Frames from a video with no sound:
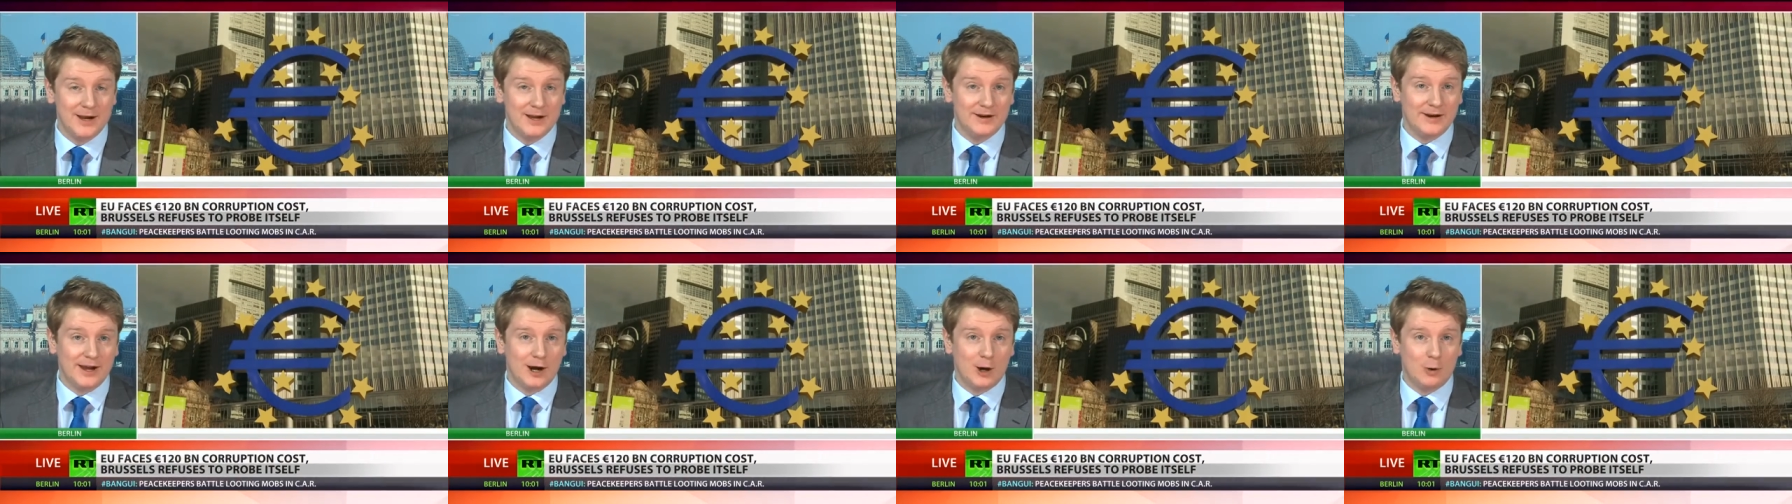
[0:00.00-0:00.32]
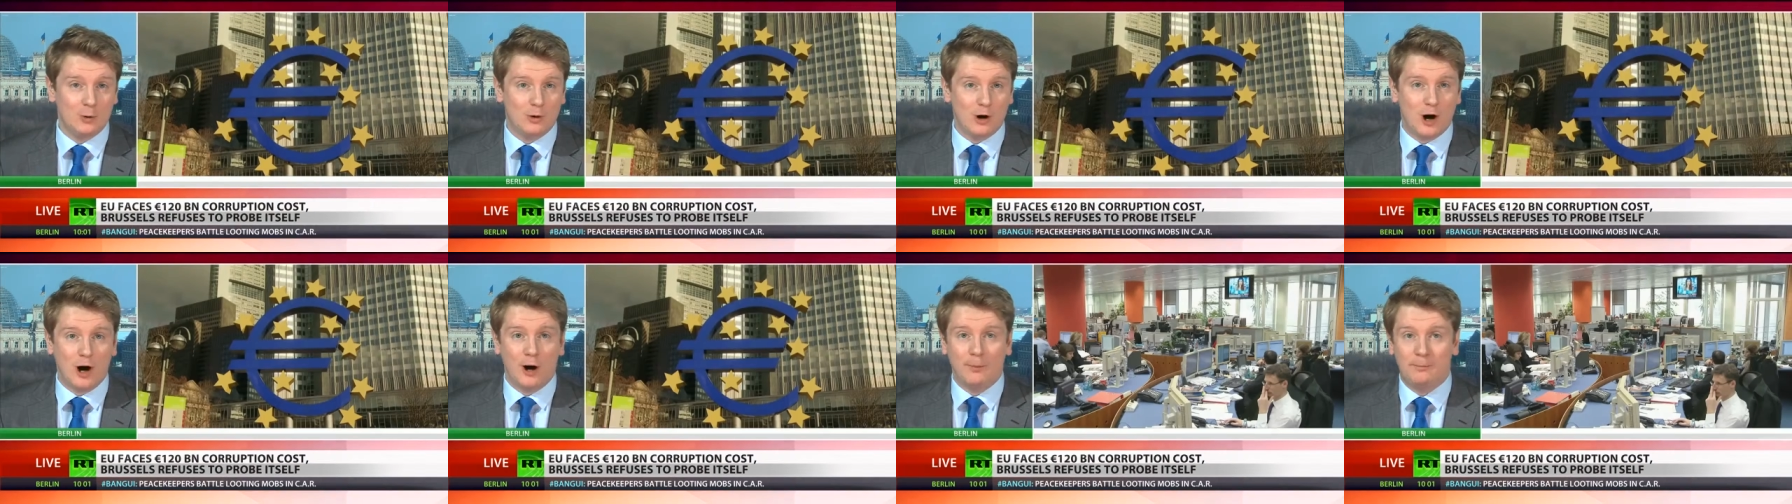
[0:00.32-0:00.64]

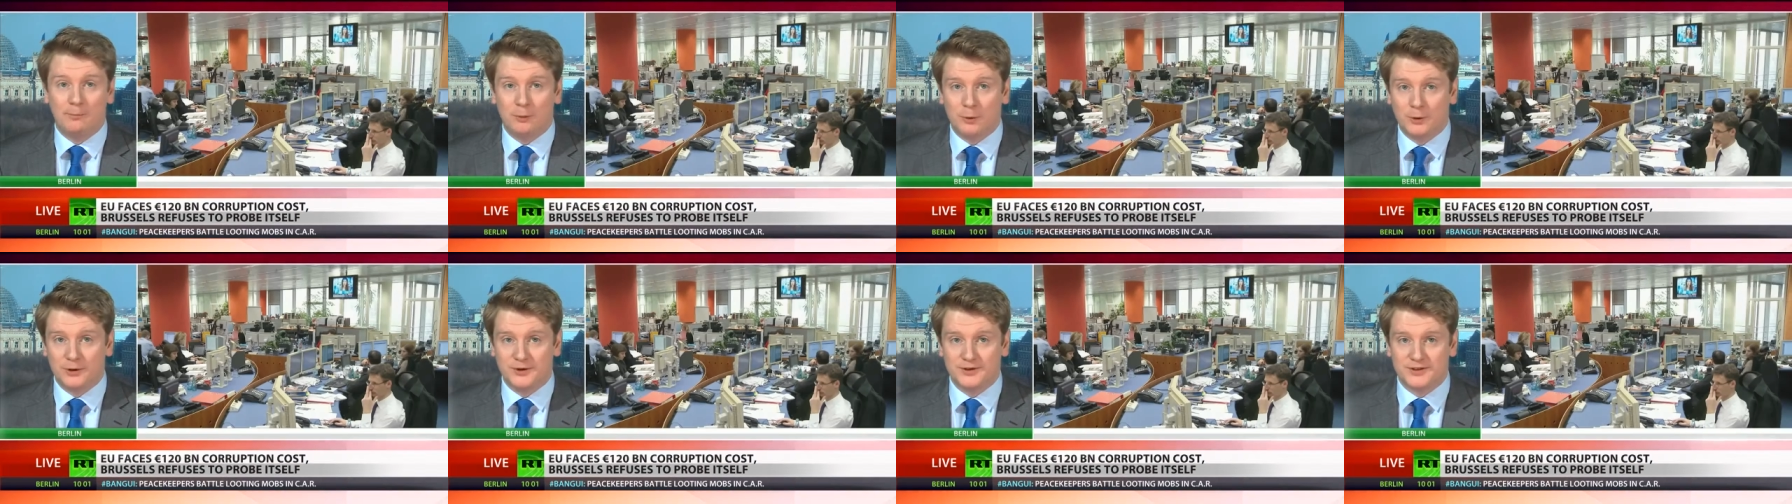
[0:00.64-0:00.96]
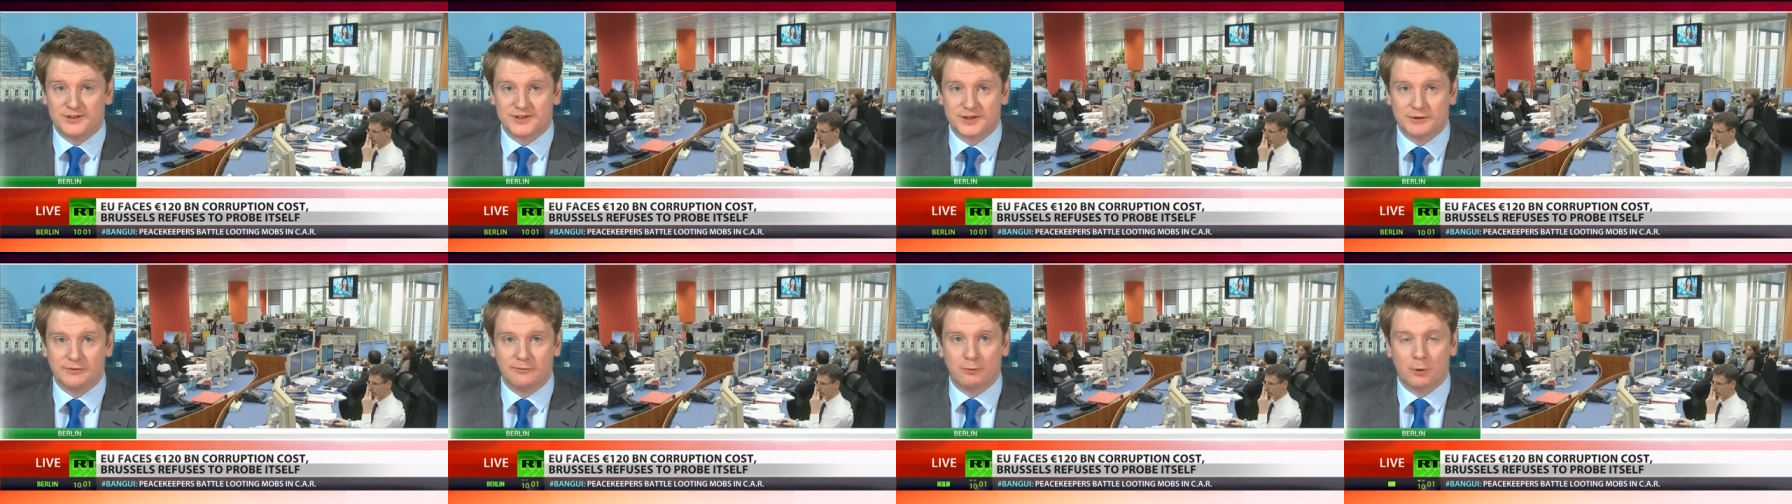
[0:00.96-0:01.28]
Now,
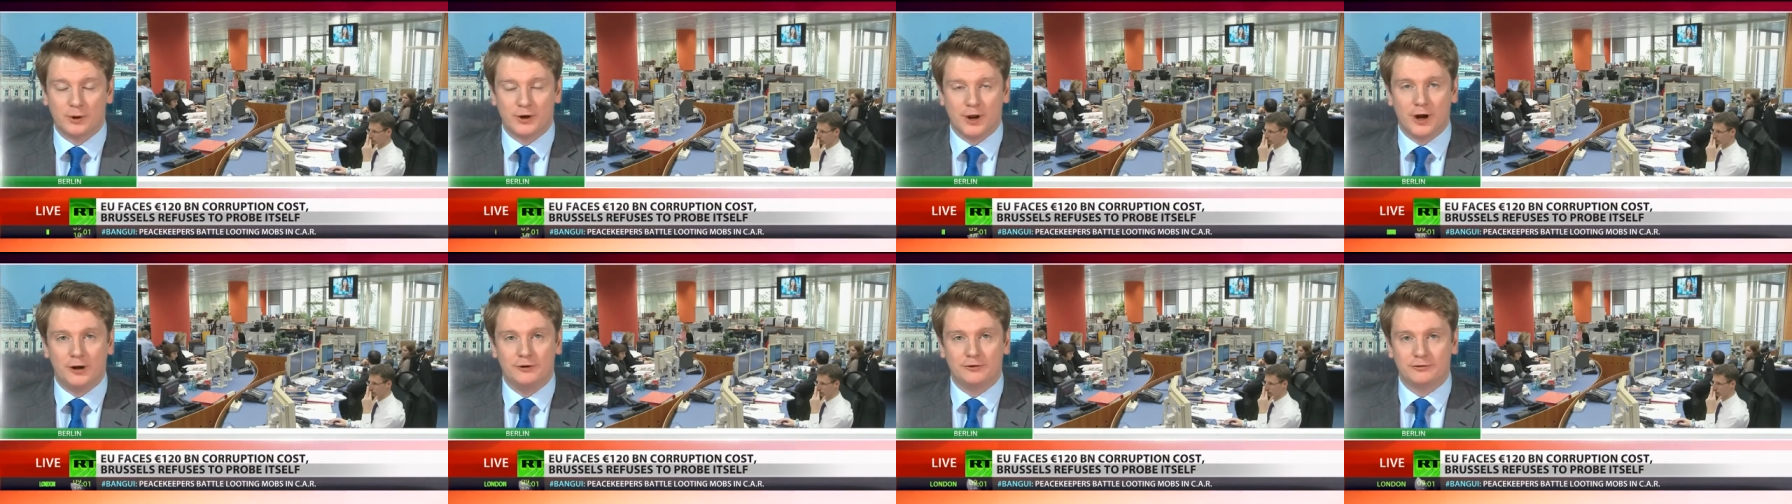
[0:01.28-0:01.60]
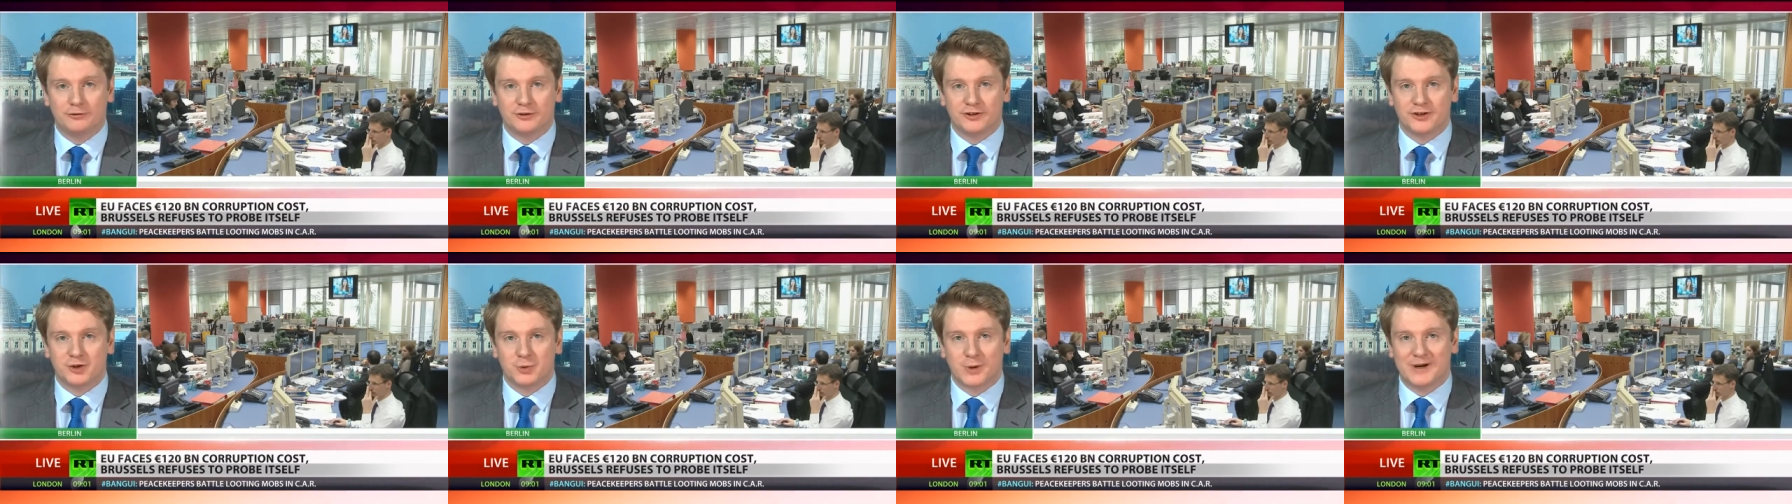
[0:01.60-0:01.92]
upwards of
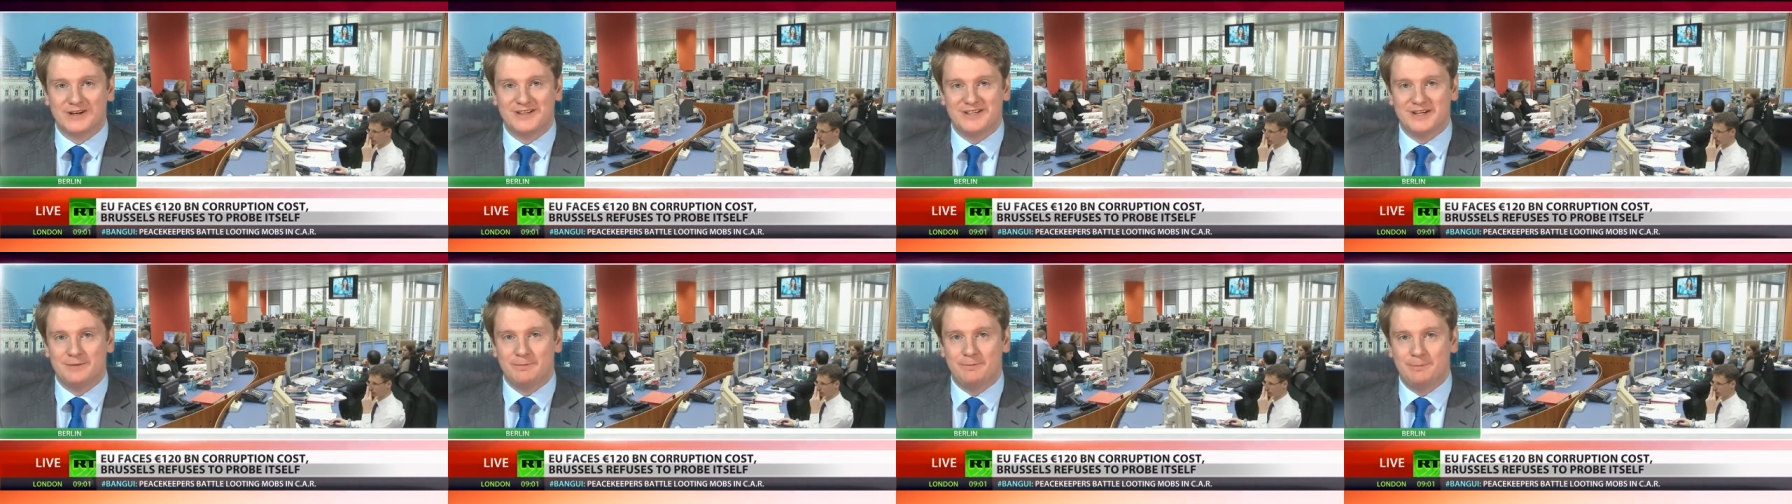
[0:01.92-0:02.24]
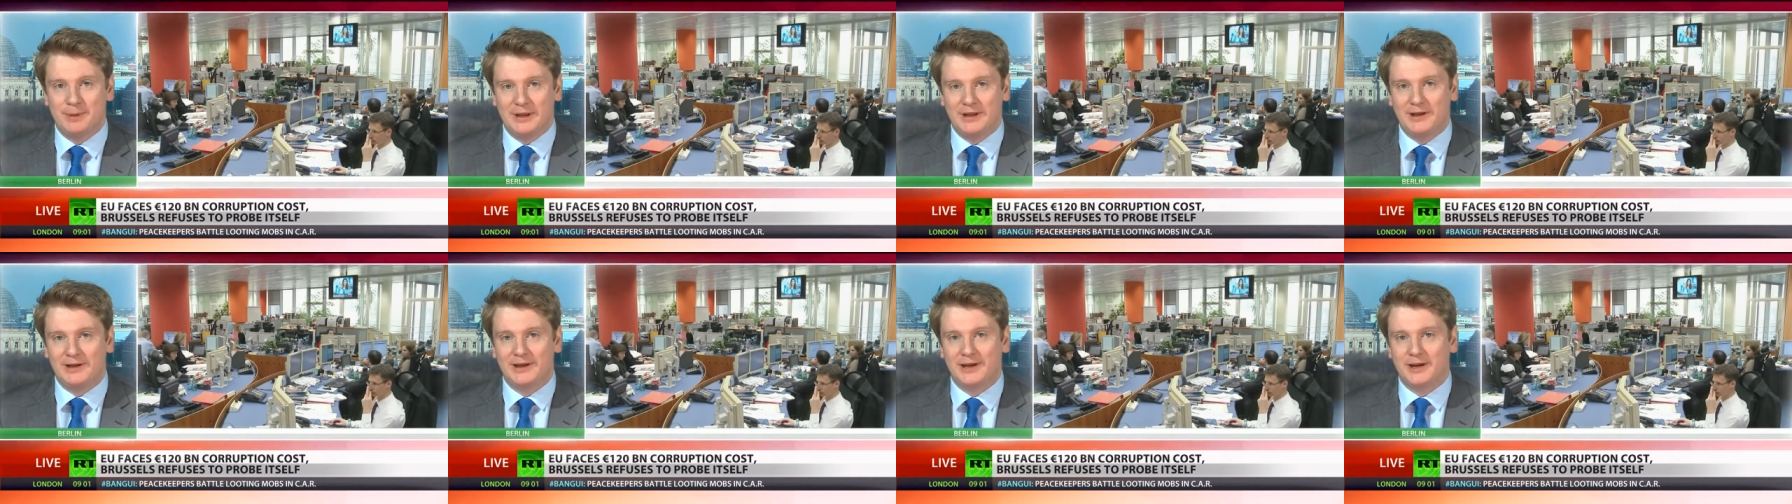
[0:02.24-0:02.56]
120
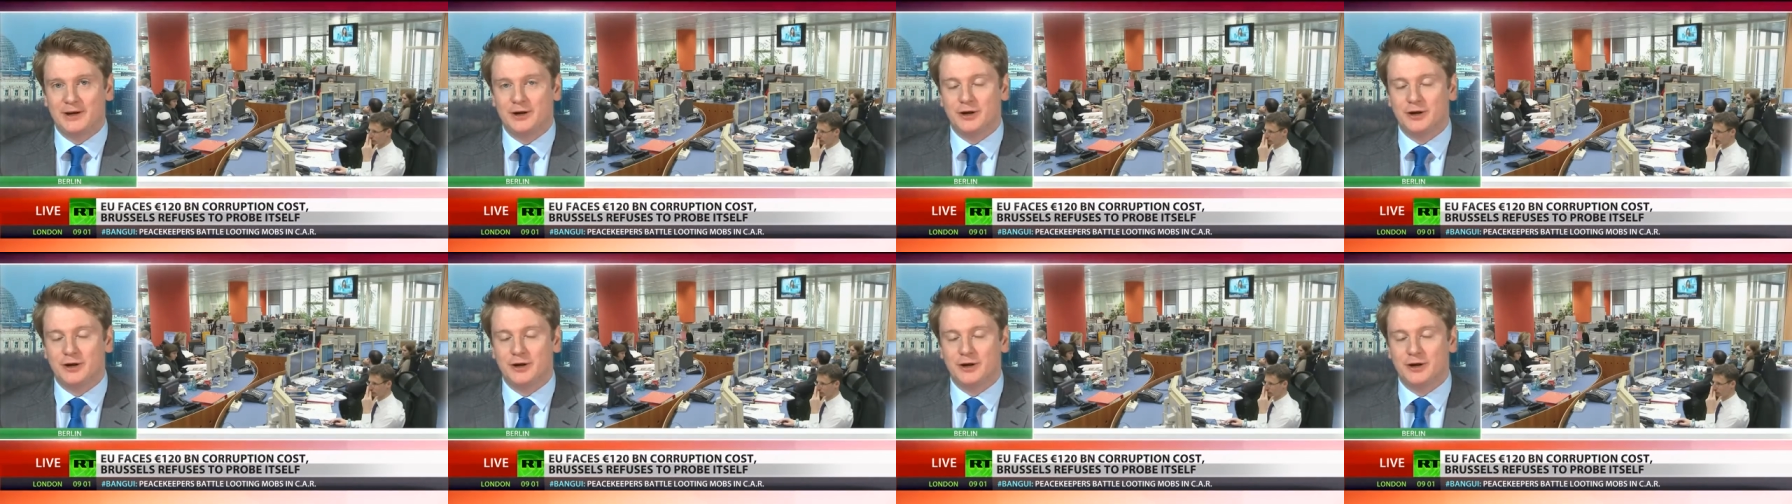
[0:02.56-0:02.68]
billion